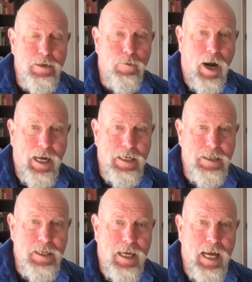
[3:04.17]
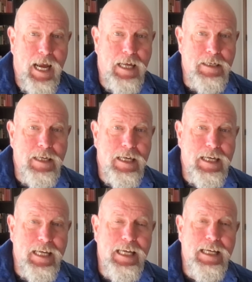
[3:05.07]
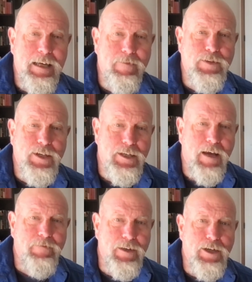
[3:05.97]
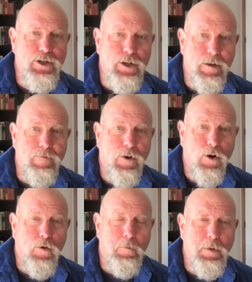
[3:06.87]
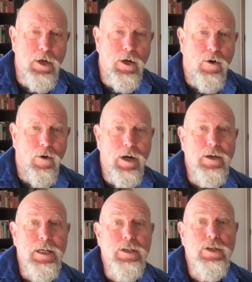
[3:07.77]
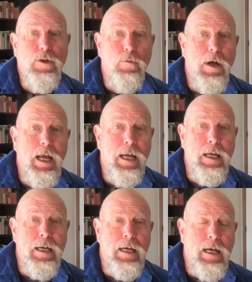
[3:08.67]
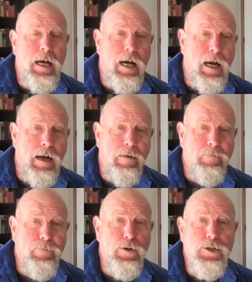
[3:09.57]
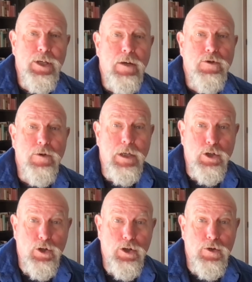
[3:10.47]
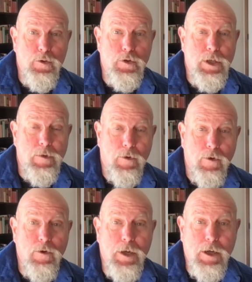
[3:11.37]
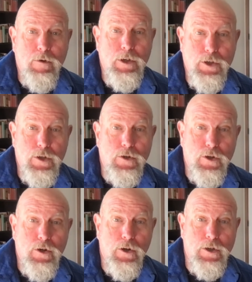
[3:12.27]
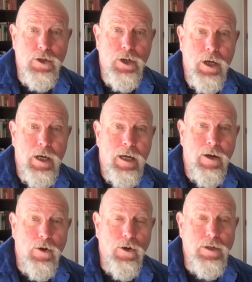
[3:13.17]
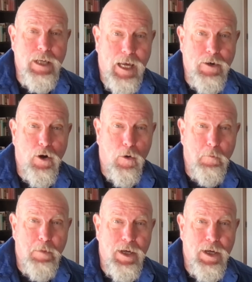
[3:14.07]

Wright. And he gives a definition of hope, or at least the way first century Jews in the early Christian church looked at hope.